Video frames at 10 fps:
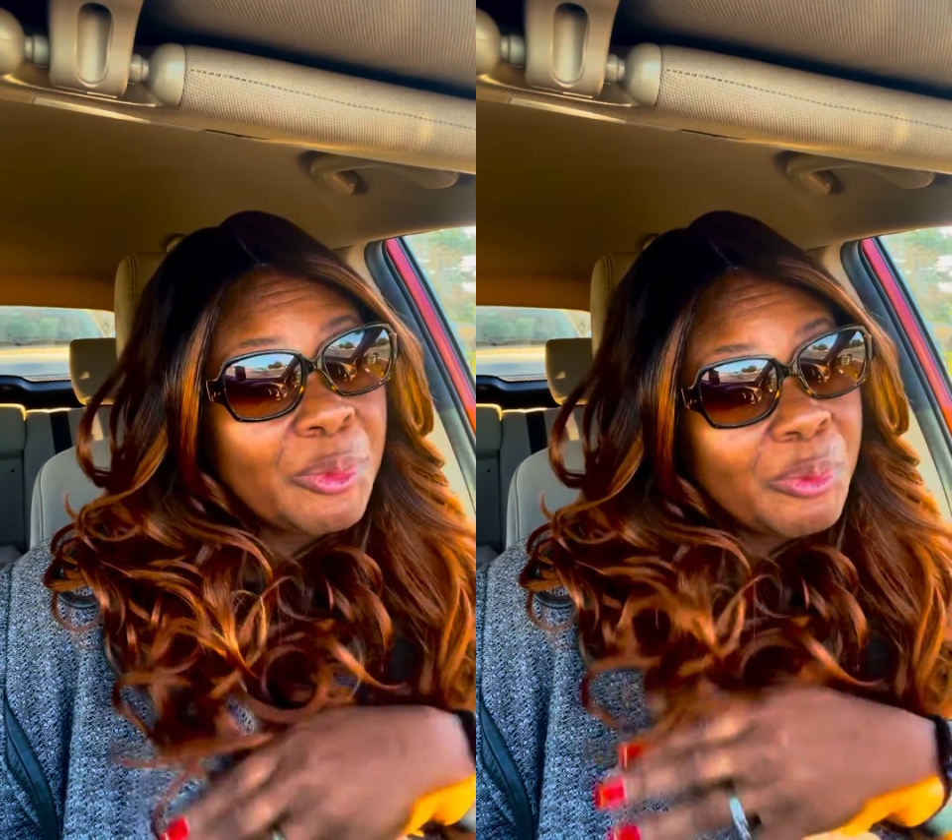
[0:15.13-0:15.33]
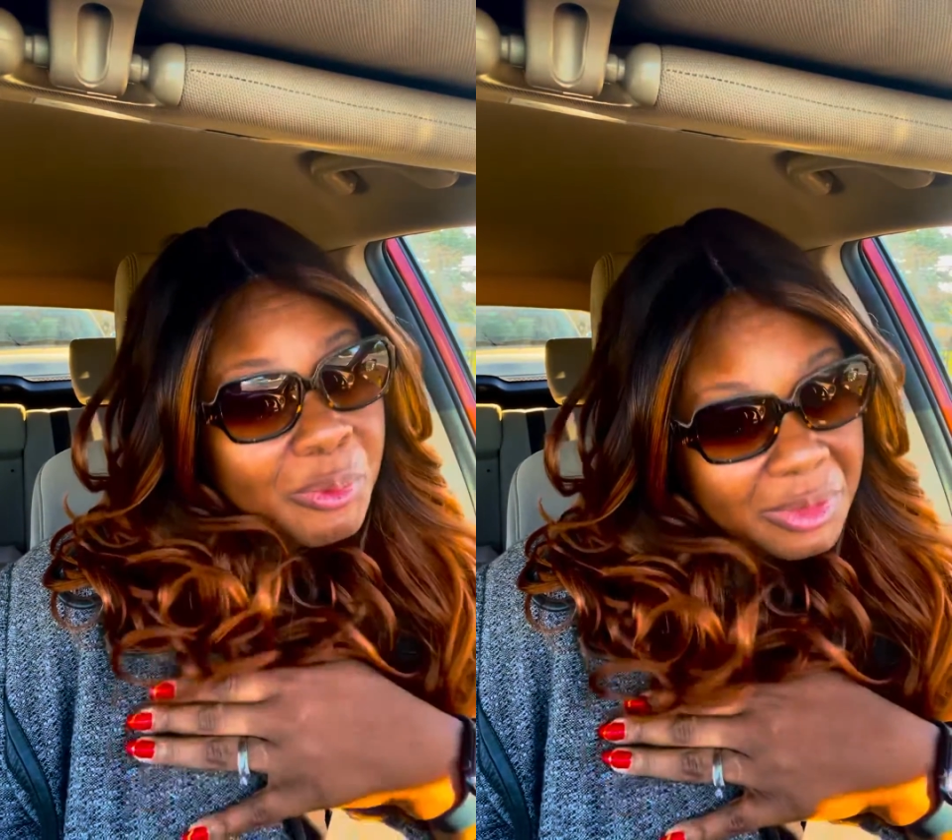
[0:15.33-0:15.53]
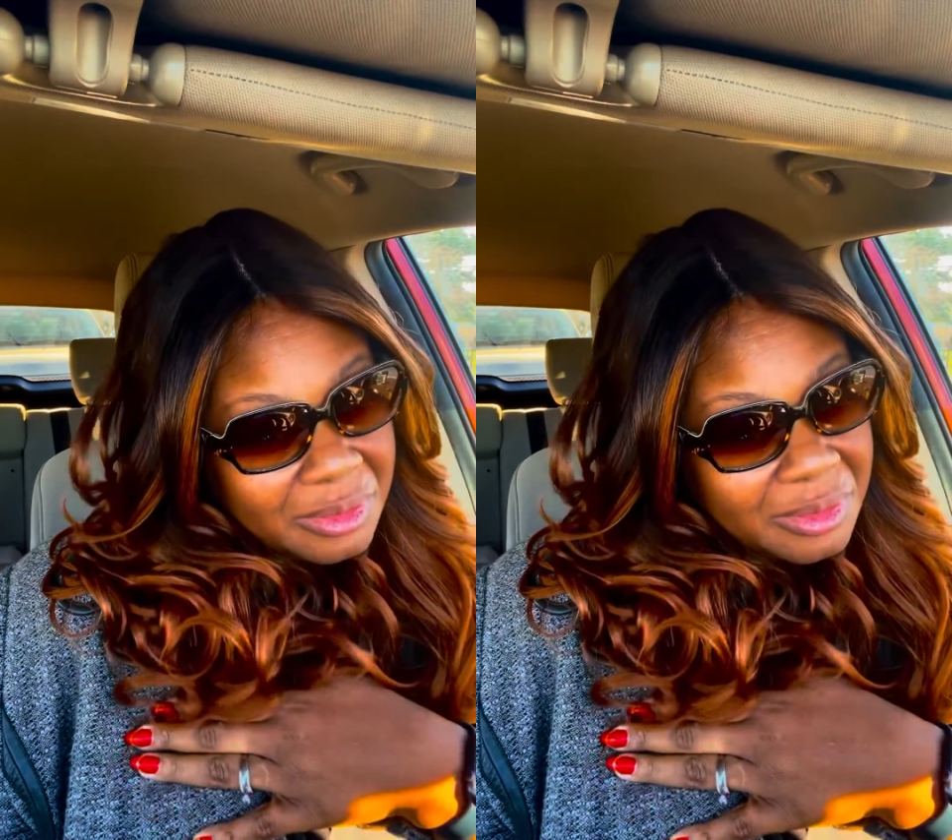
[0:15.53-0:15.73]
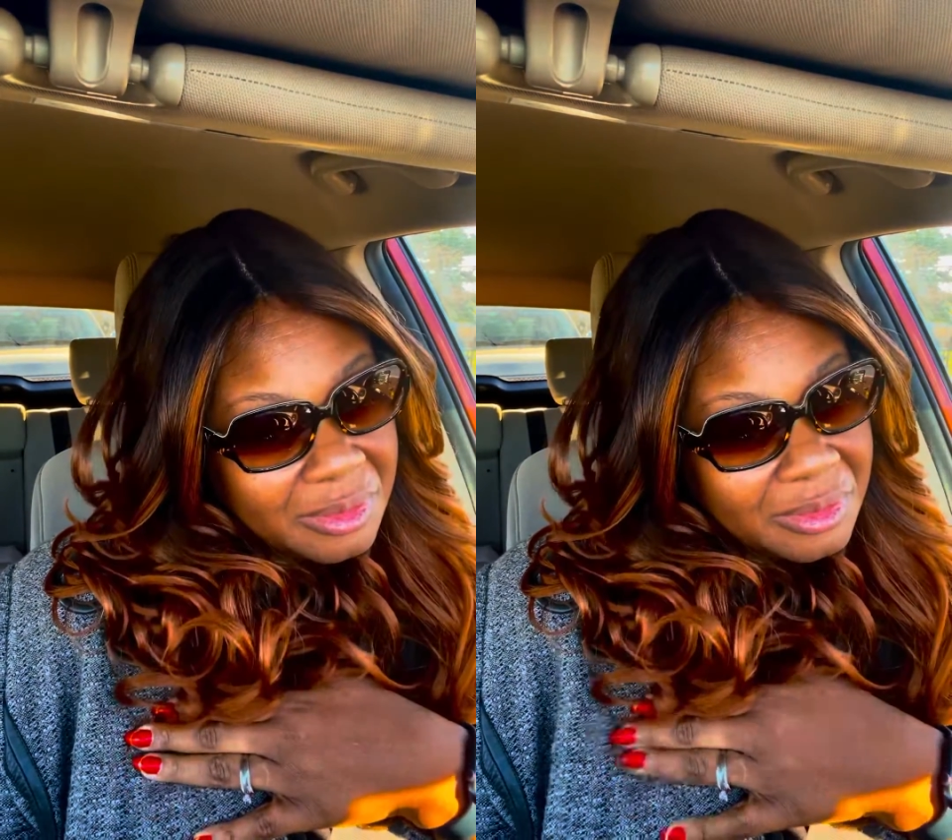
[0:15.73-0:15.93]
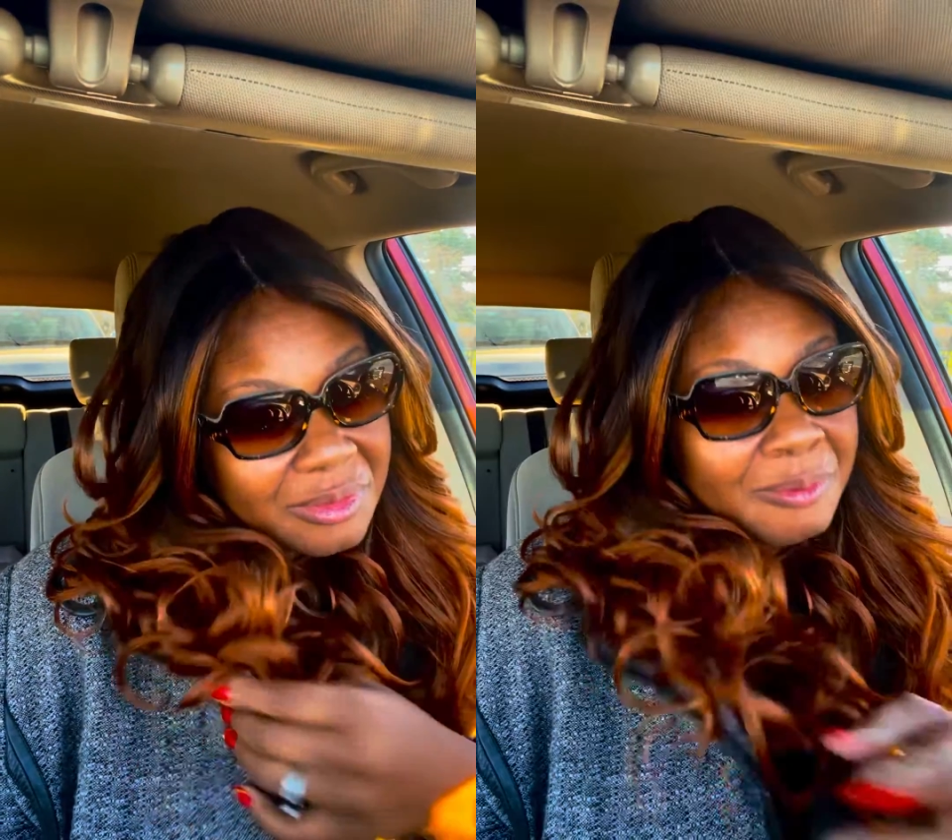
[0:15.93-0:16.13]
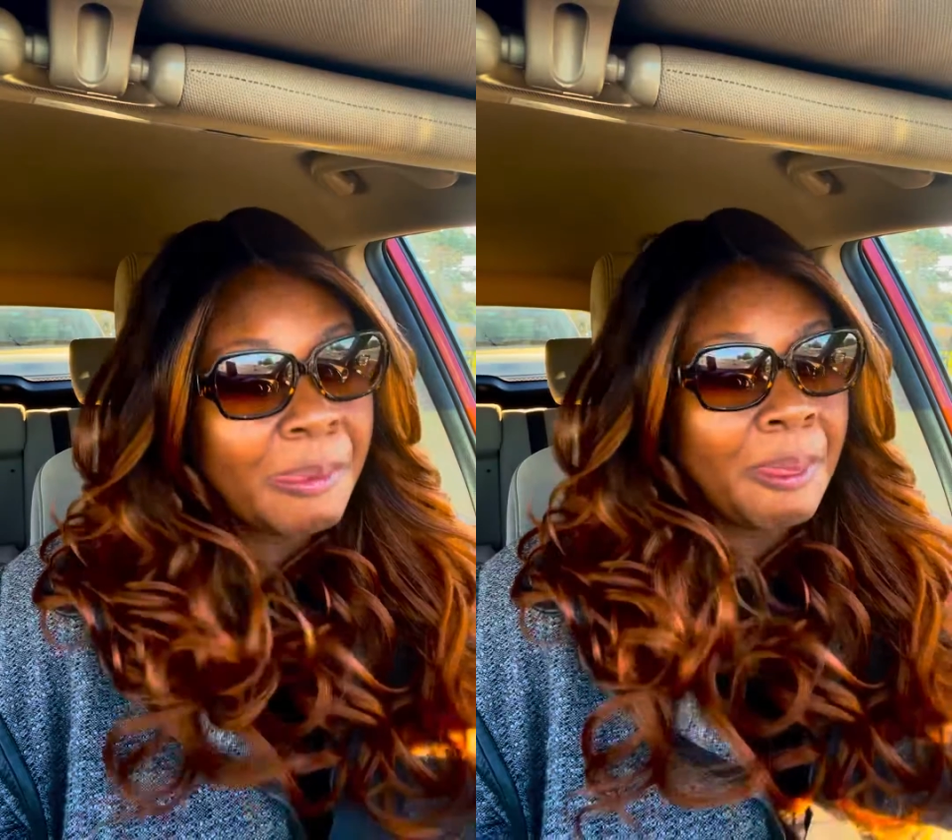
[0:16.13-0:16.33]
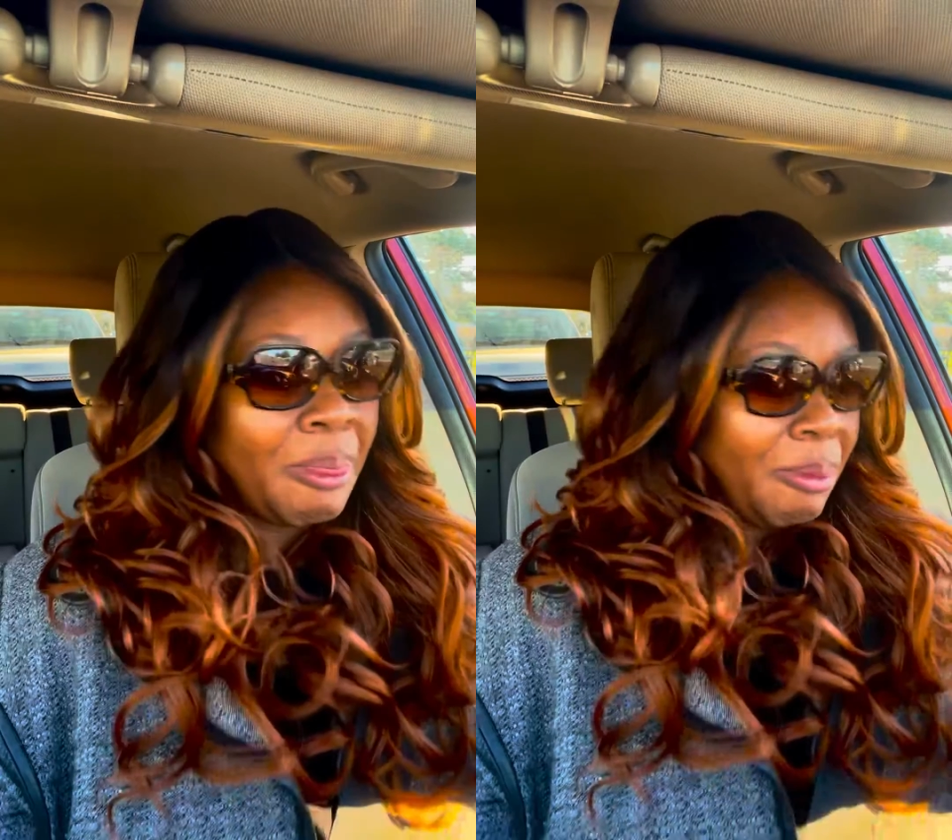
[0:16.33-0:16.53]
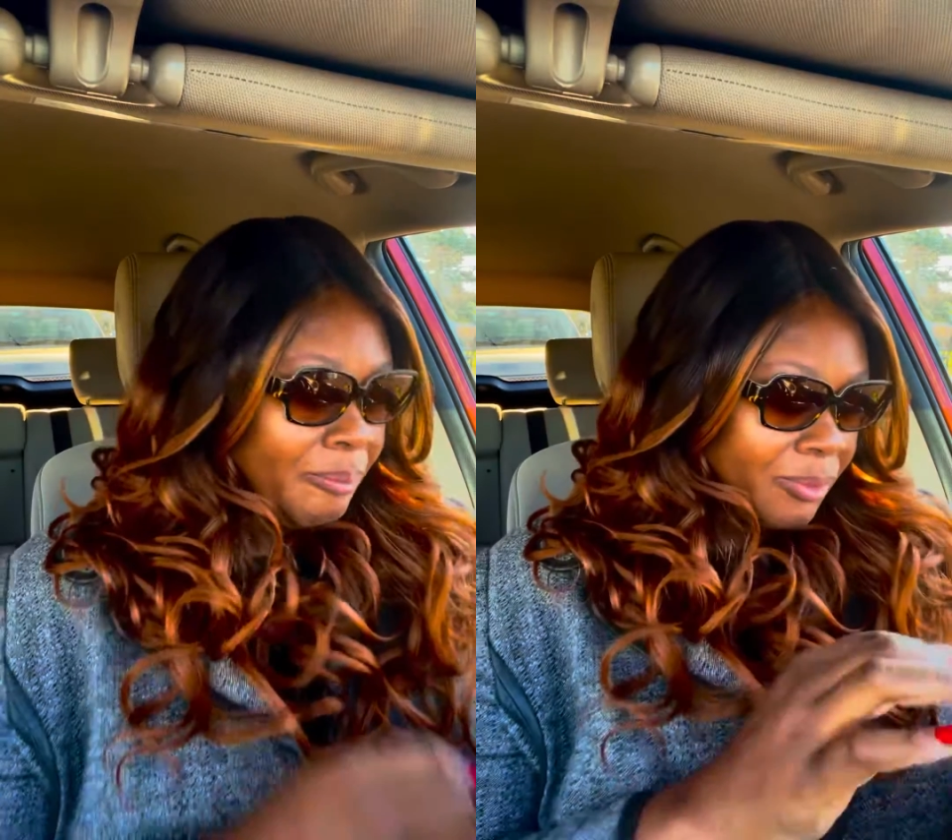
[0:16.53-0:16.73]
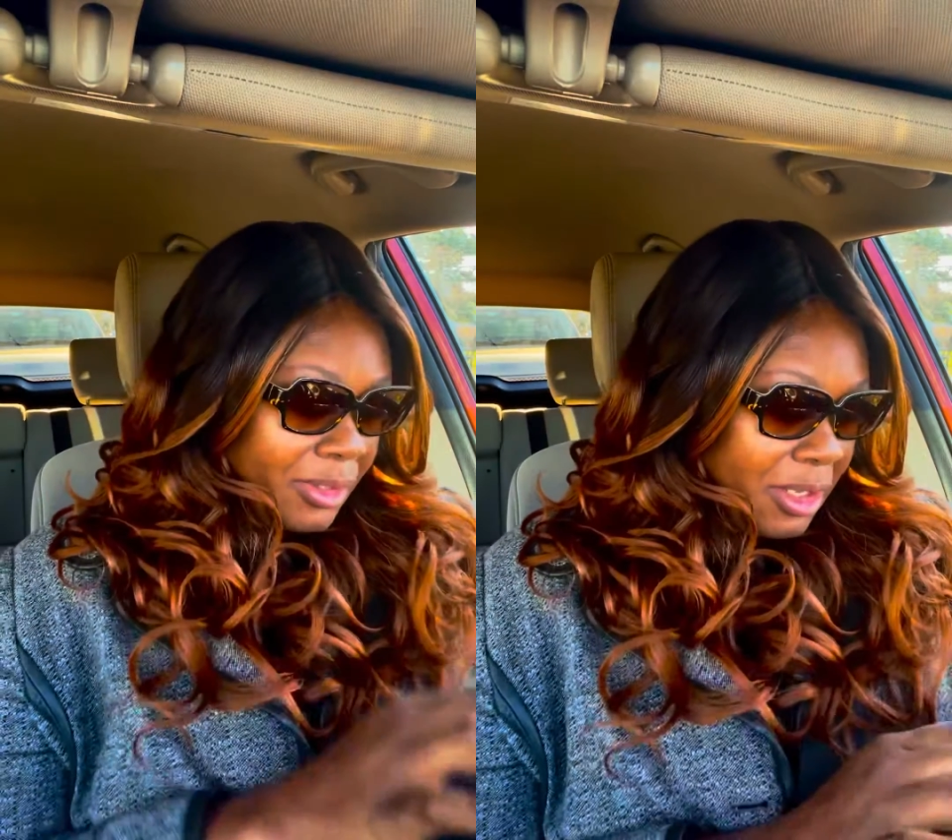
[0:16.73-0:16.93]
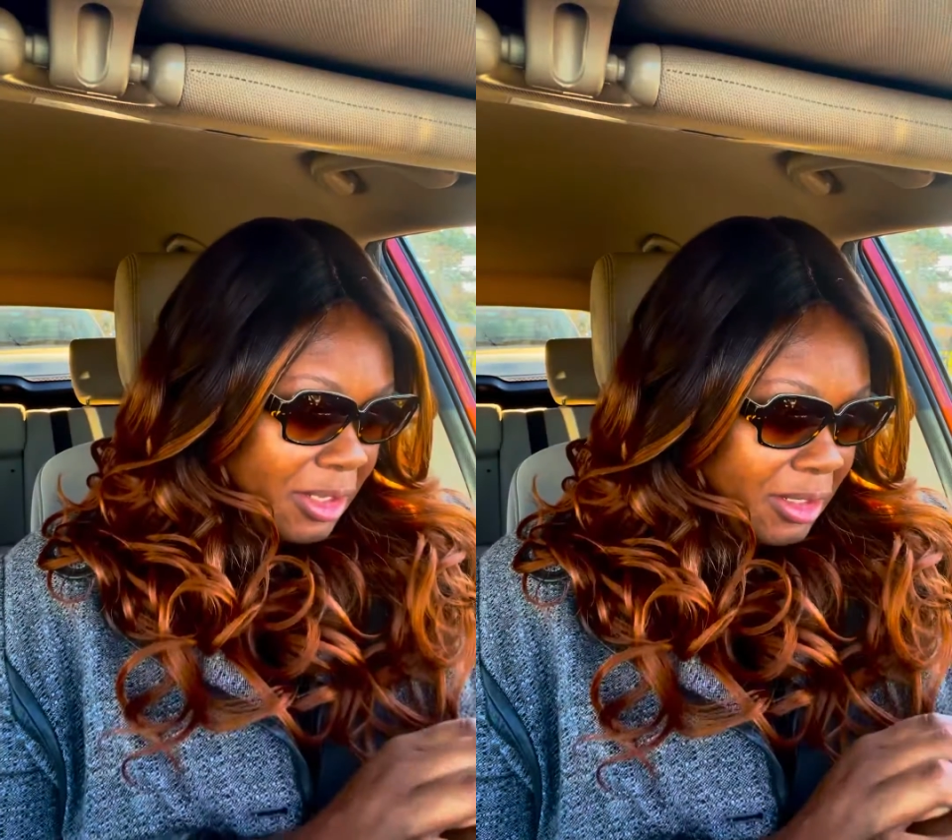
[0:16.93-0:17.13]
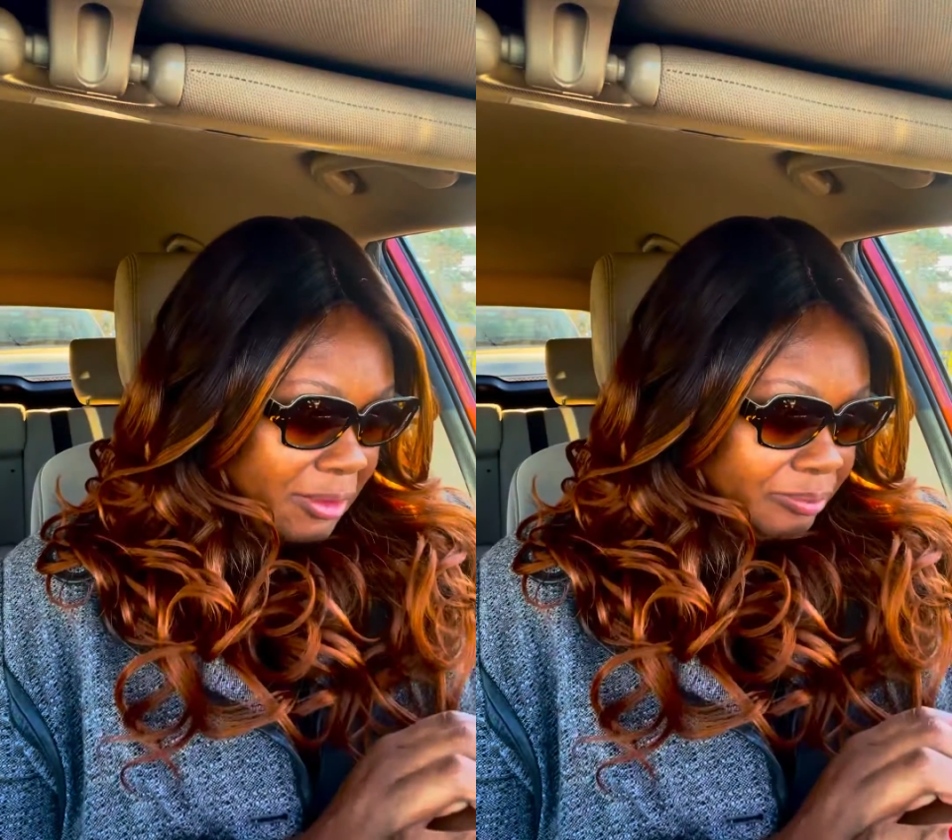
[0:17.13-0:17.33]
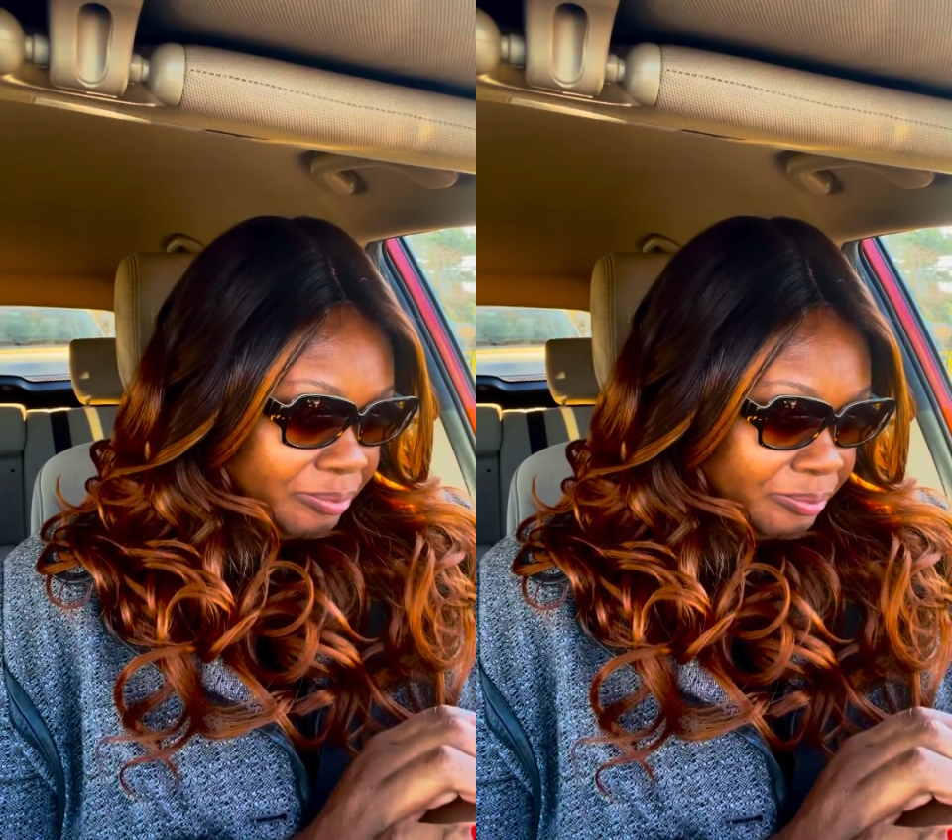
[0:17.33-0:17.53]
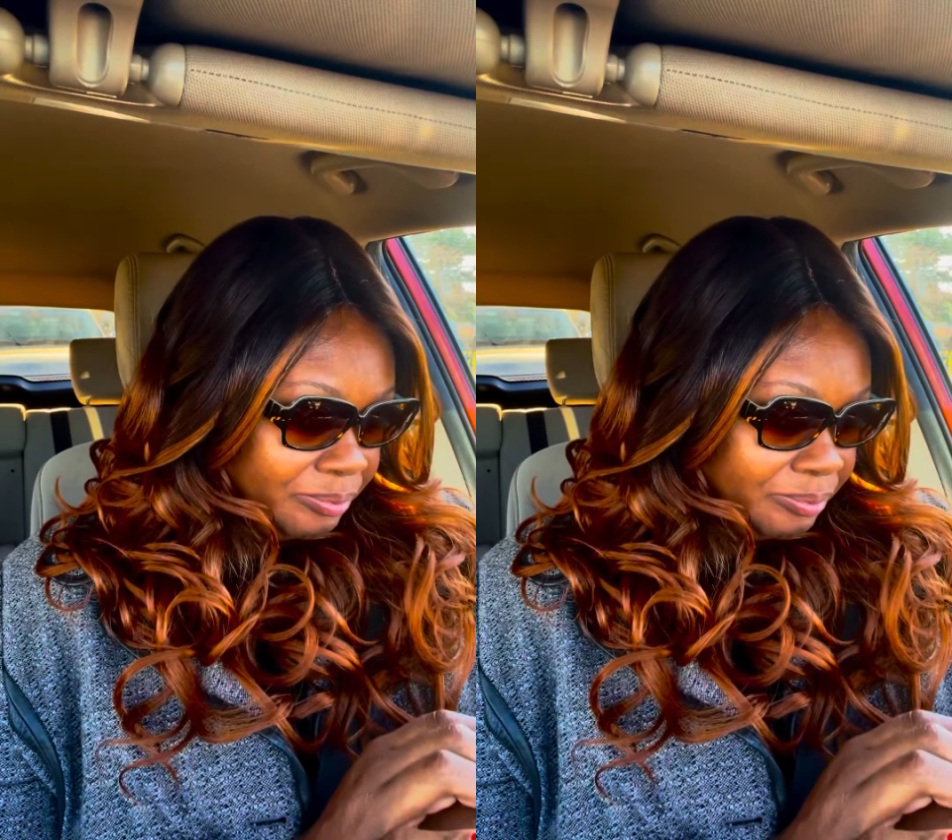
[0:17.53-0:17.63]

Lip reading: was her